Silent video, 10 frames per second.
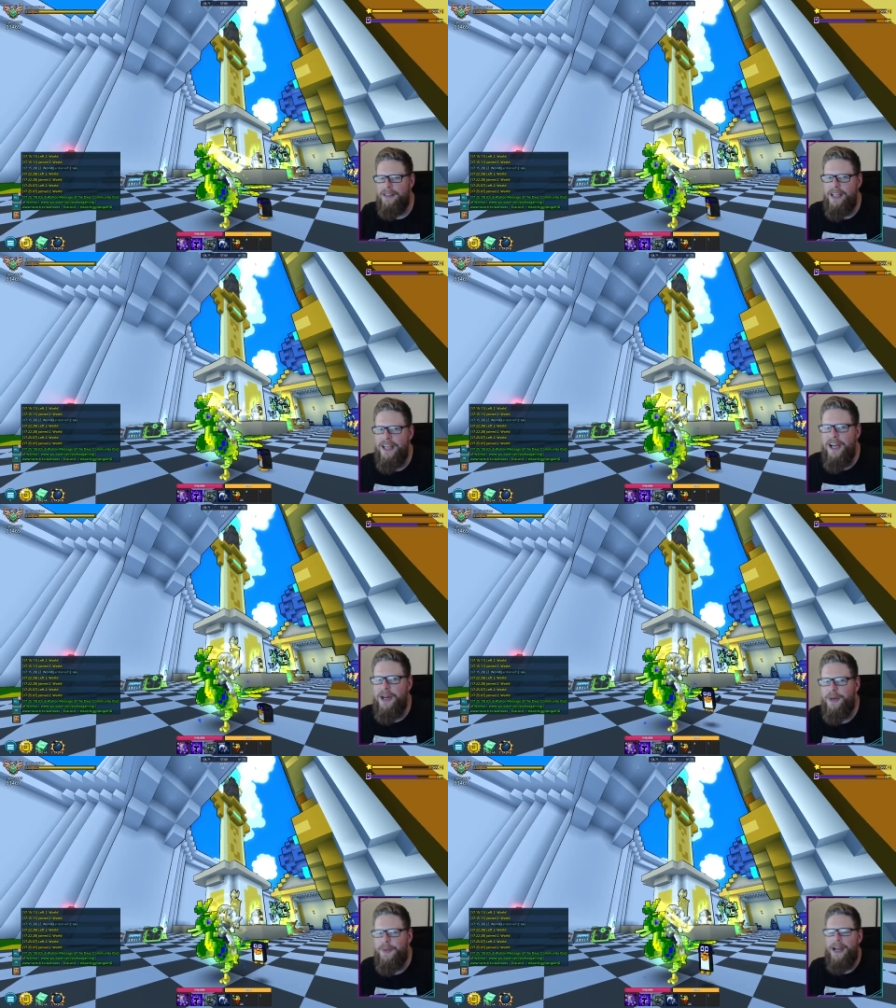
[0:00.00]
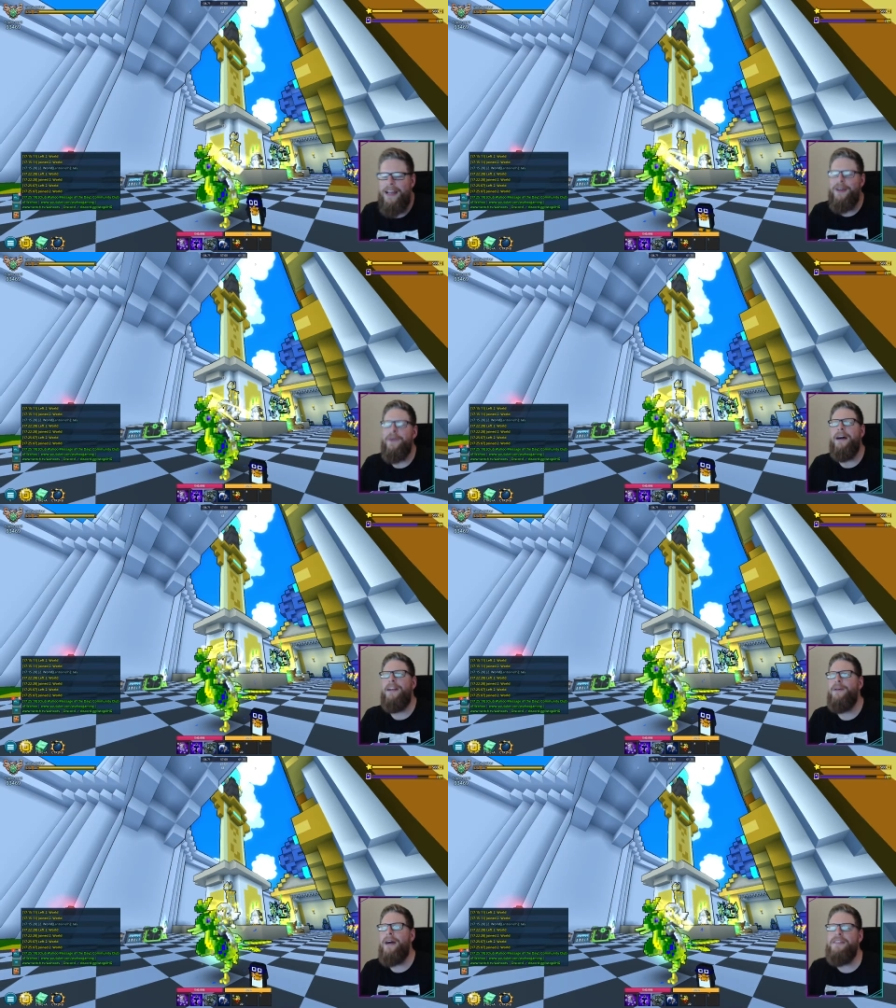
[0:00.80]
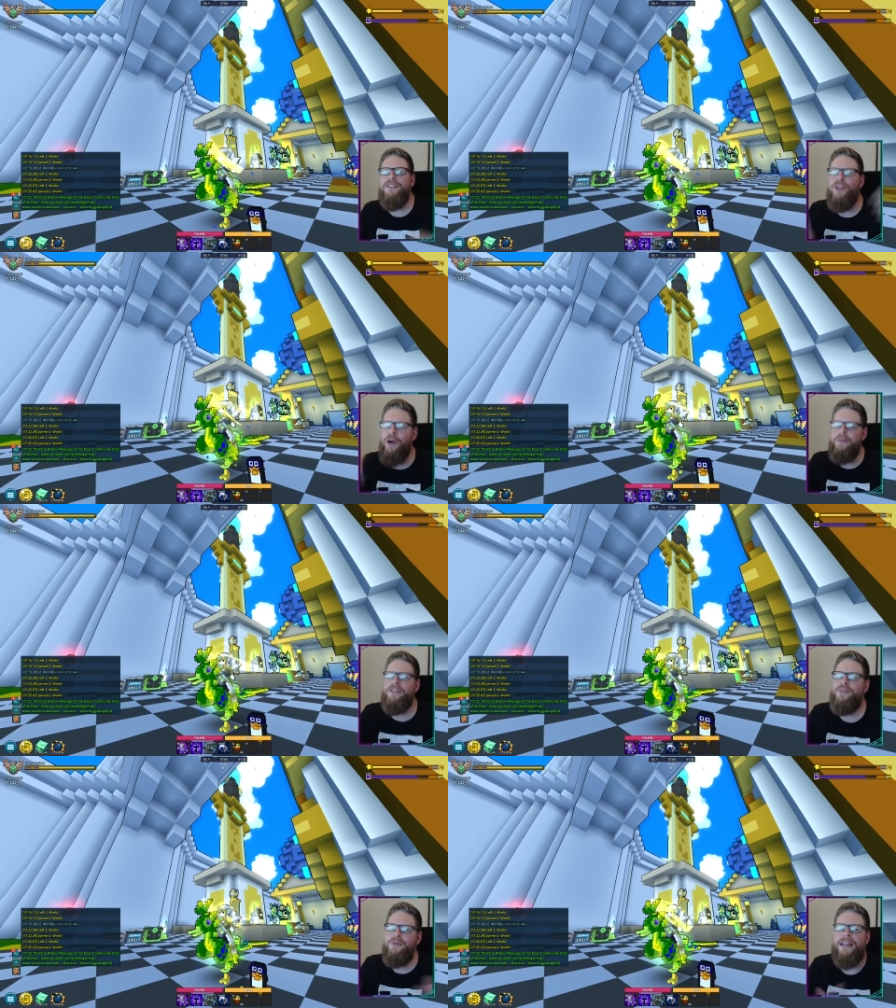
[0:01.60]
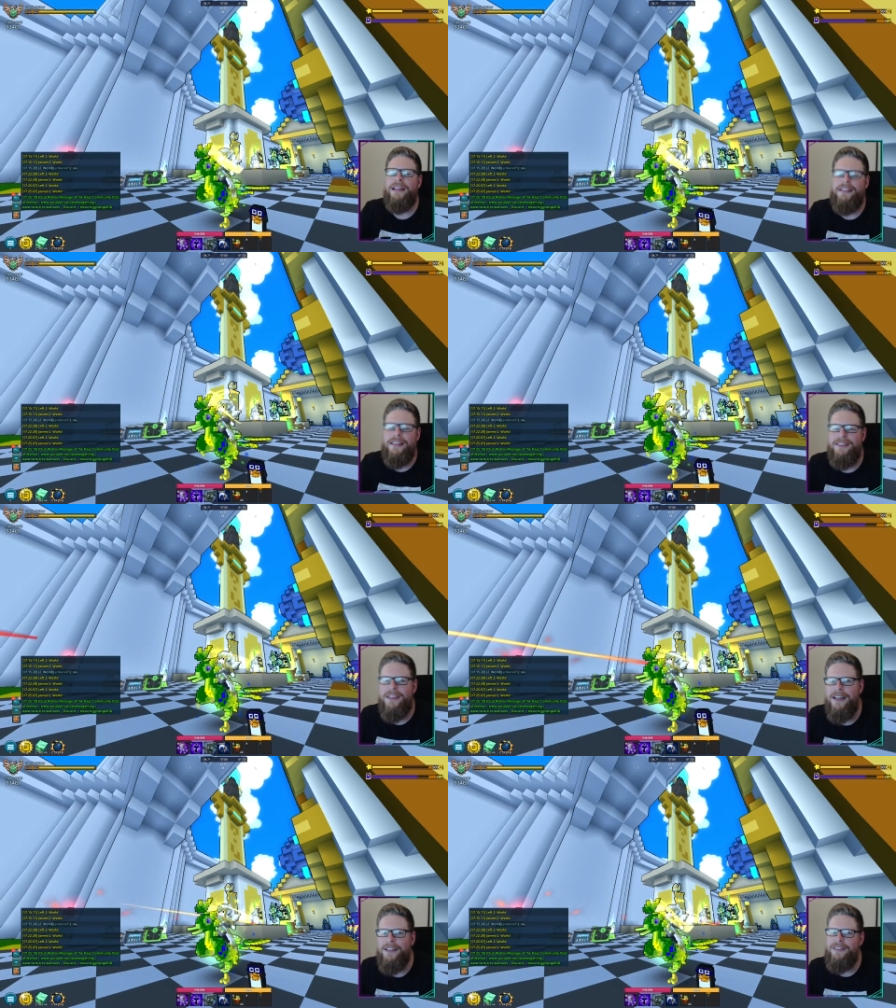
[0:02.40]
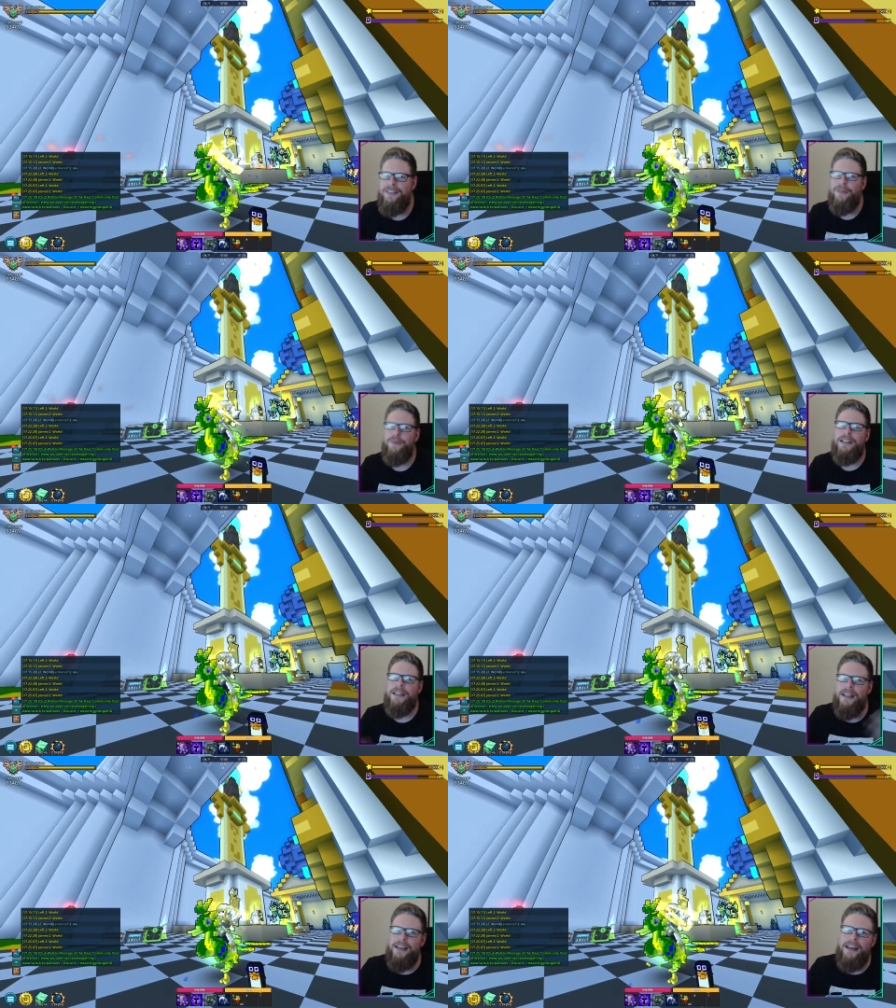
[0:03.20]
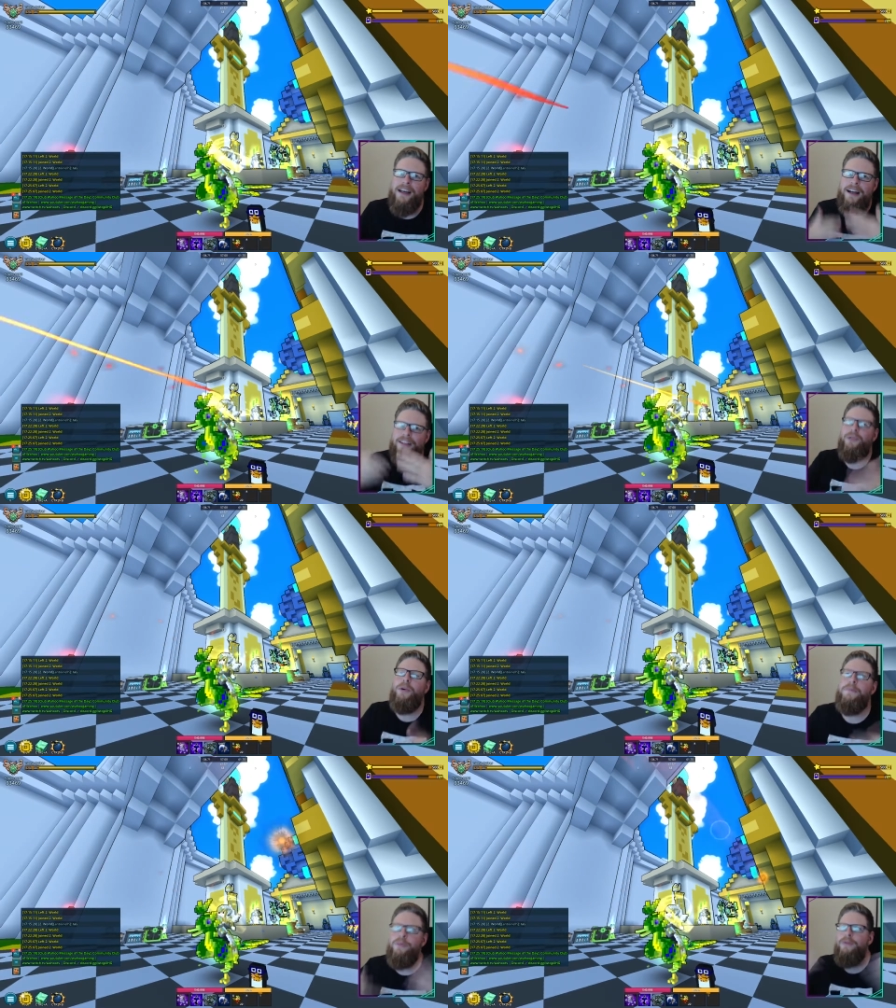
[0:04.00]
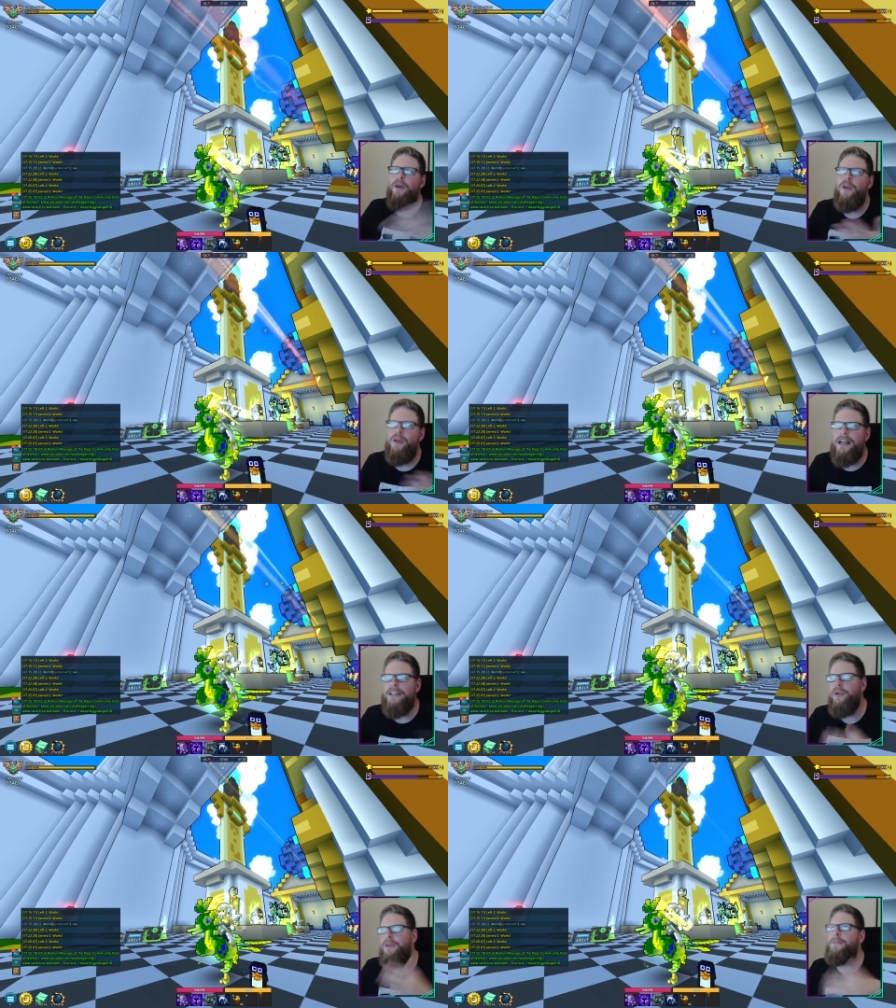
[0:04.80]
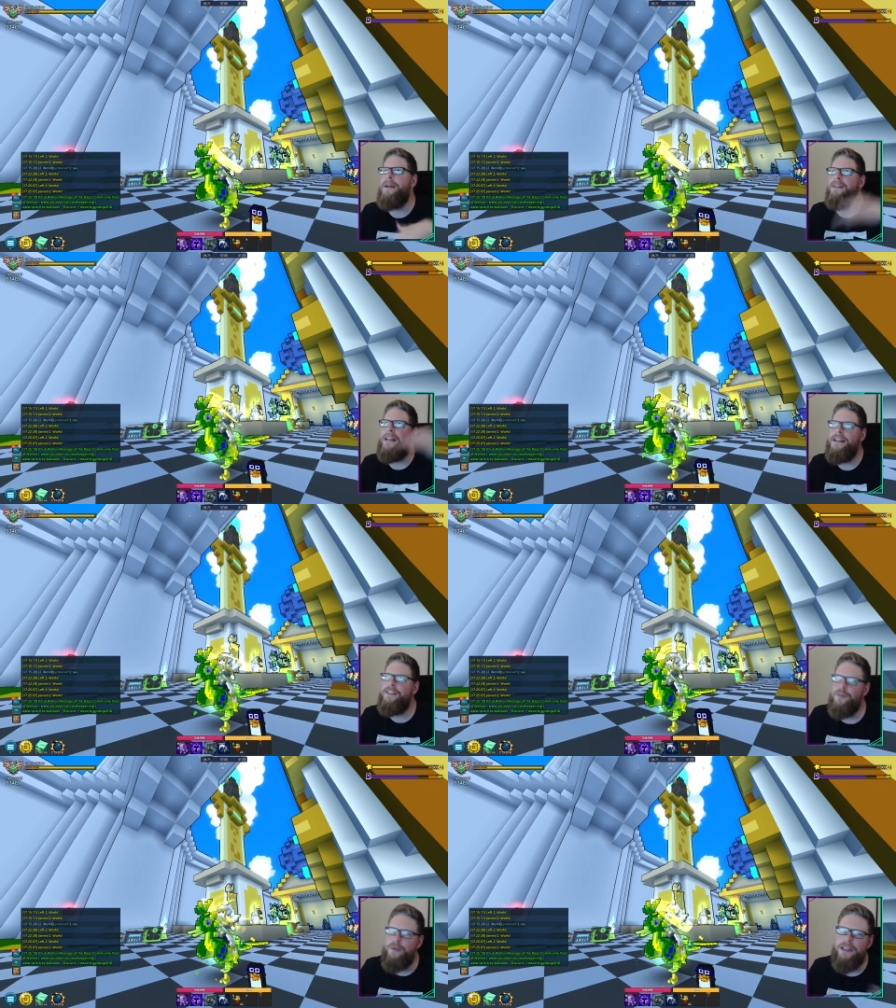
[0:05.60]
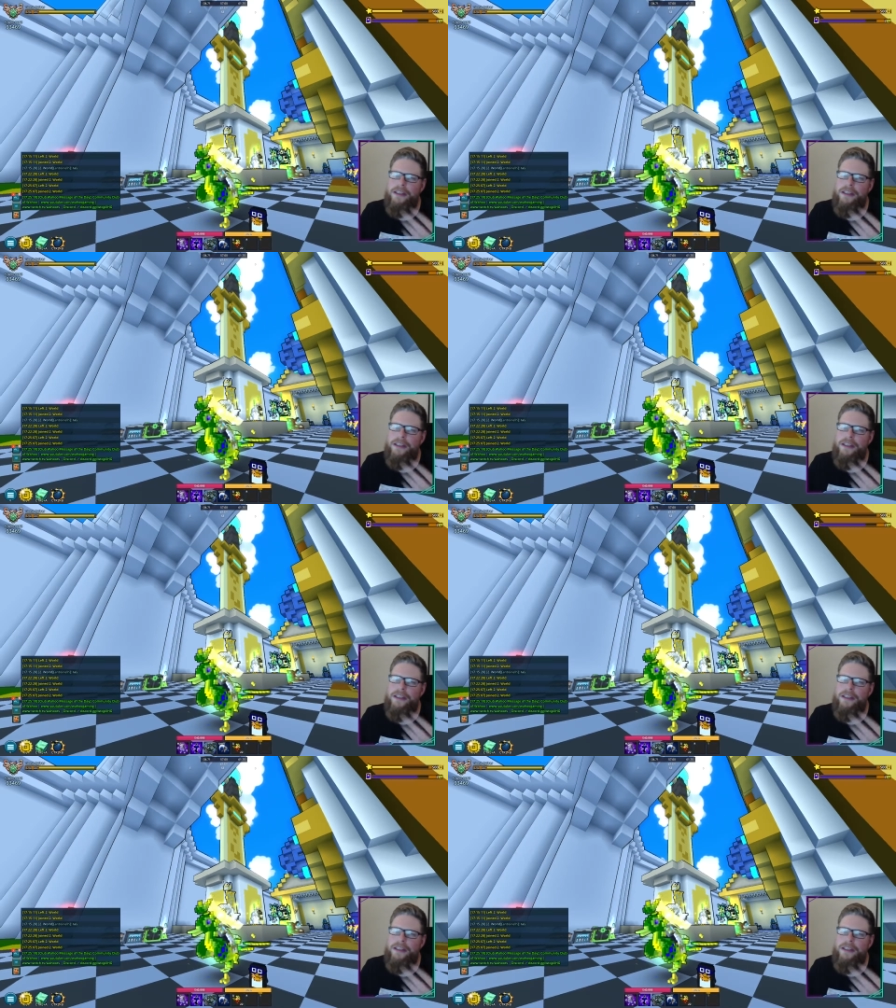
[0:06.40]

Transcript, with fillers: I know. I just hope we soon get this Ganda so we can sort of move on. I talked about last week,